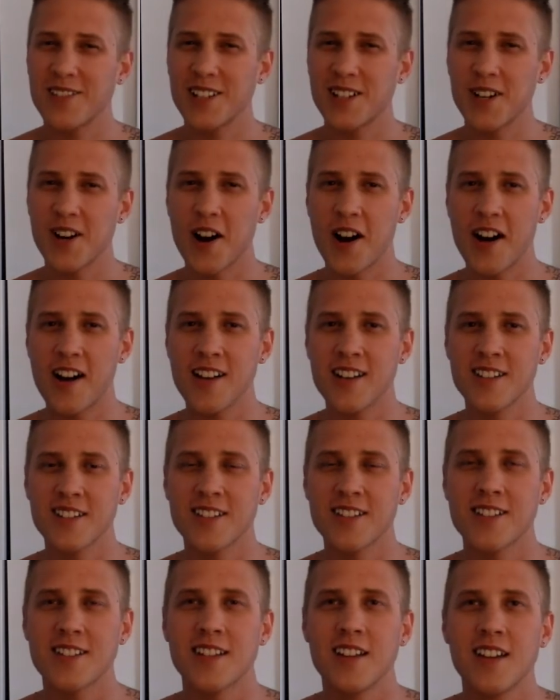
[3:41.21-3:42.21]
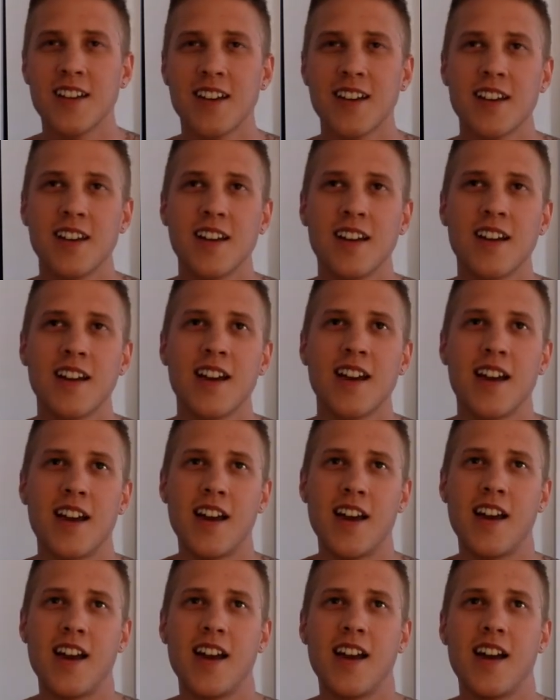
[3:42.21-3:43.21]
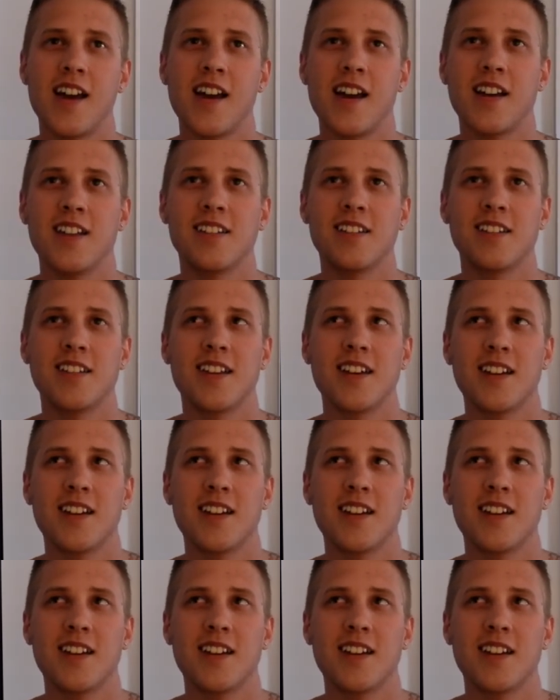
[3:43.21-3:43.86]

to cross, and